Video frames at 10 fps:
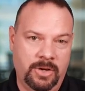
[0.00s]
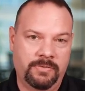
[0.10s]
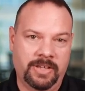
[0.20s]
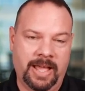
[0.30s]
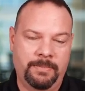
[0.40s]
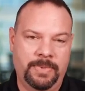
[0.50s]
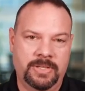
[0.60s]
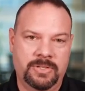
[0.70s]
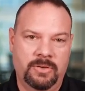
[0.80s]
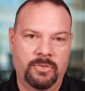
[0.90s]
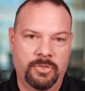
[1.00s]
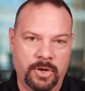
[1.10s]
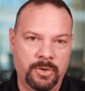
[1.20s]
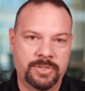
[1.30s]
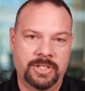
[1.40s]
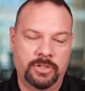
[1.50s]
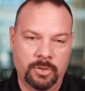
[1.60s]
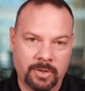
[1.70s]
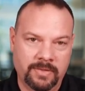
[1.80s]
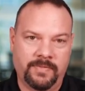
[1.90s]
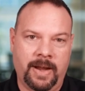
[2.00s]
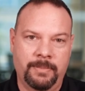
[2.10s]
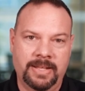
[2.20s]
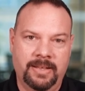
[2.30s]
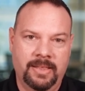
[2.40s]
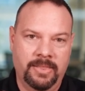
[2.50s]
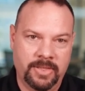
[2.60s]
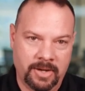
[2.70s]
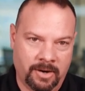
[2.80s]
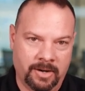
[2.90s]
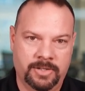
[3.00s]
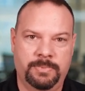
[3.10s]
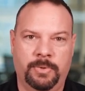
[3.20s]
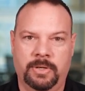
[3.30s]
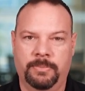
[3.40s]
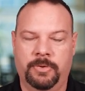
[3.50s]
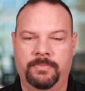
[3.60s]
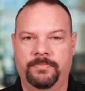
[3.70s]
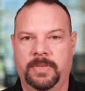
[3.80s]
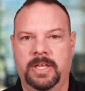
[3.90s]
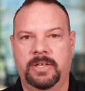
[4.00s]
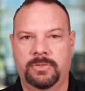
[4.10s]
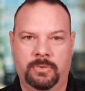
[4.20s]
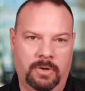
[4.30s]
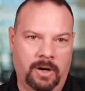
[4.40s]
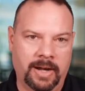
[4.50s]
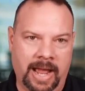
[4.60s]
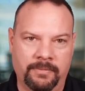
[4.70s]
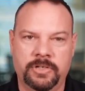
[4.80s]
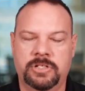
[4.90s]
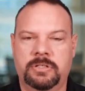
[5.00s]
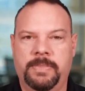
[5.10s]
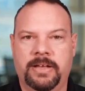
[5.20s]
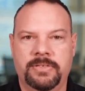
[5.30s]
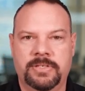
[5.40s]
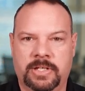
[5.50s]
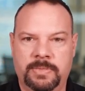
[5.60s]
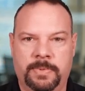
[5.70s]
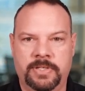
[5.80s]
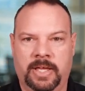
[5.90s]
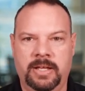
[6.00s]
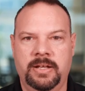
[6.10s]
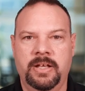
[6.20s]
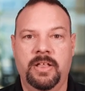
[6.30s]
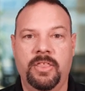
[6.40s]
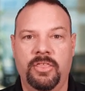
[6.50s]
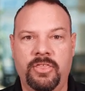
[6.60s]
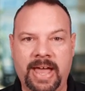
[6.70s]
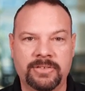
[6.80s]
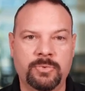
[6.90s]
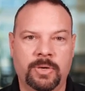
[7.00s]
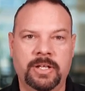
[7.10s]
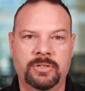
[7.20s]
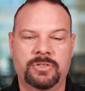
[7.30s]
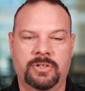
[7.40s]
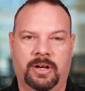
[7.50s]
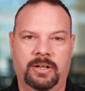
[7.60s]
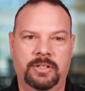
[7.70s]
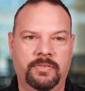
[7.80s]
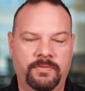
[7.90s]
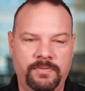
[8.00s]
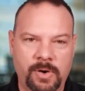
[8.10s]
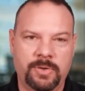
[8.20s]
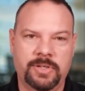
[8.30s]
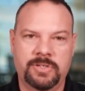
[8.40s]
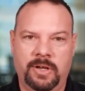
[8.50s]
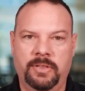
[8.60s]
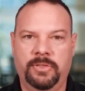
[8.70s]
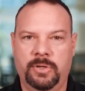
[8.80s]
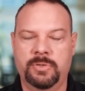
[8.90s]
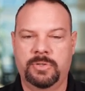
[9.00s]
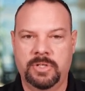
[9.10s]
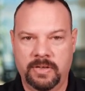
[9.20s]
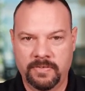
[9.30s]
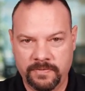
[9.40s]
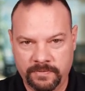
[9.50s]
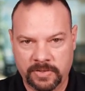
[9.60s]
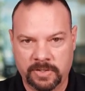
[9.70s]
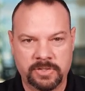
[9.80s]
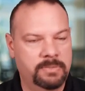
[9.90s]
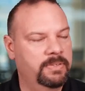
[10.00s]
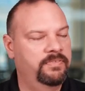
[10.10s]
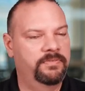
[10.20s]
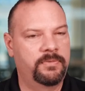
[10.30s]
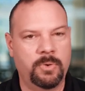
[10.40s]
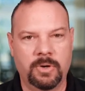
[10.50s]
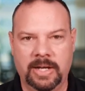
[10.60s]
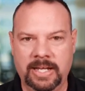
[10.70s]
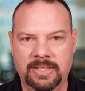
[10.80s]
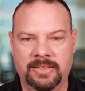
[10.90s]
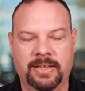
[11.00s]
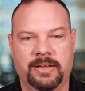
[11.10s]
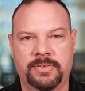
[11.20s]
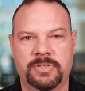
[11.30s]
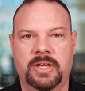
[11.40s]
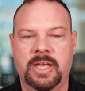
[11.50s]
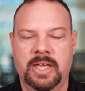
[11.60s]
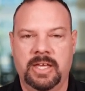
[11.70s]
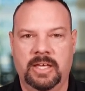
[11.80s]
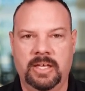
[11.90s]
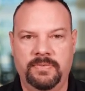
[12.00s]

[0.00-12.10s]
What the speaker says: And then the overlap is those in your environment that are exploitable. So on average, it's about 6%. That's where you start. You focus on those first before anything else,